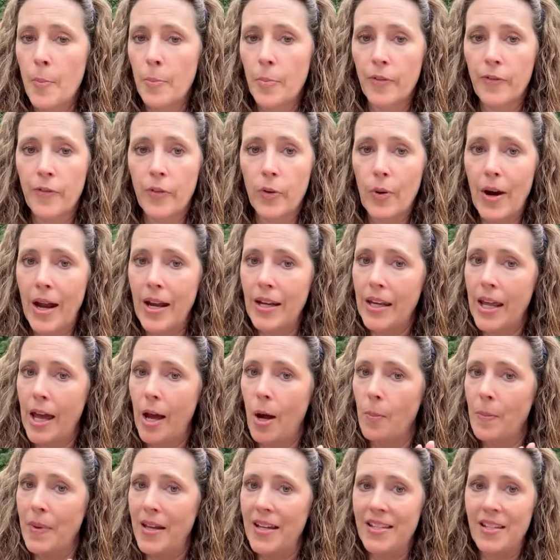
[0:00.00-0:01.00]
But for right
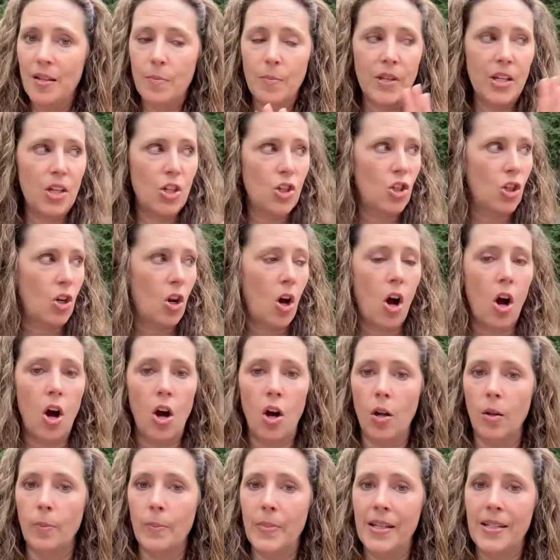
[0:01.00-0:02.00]
now, mason bees should
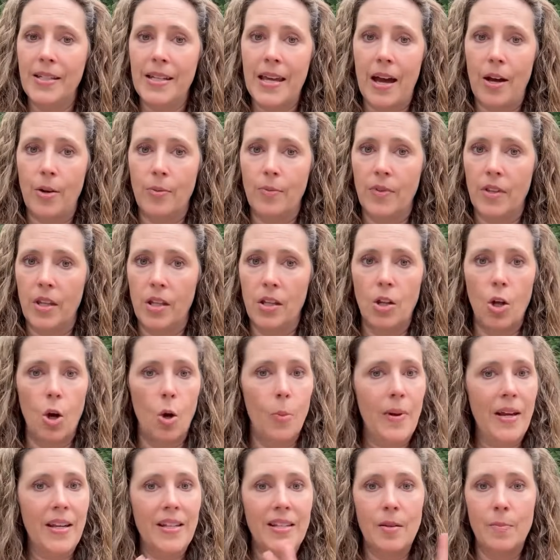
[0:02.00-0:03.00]
all be down. No
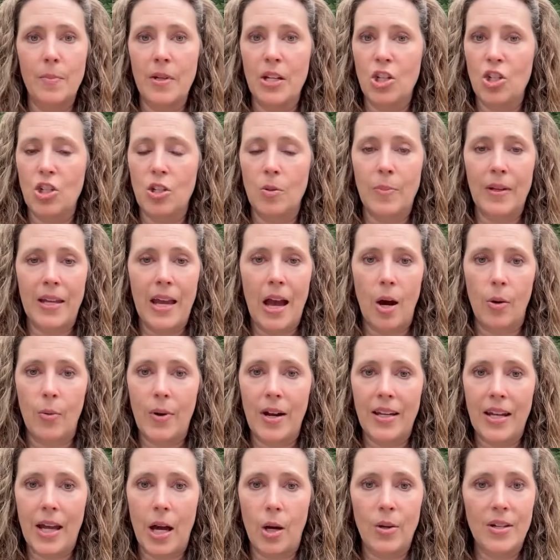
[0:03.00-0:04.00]
mason bees should be out
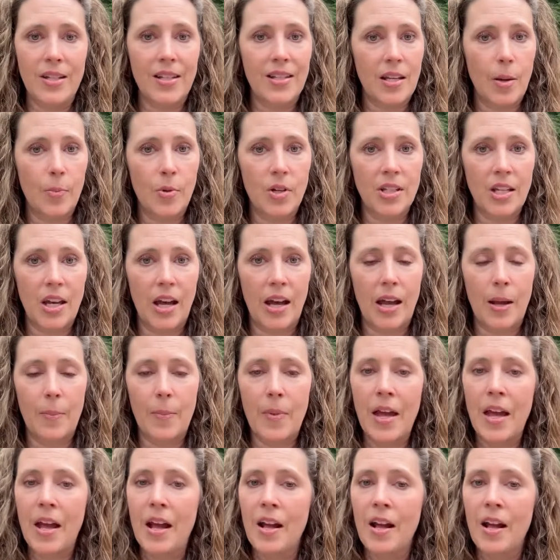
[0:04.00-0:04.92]
right now. It's summertime.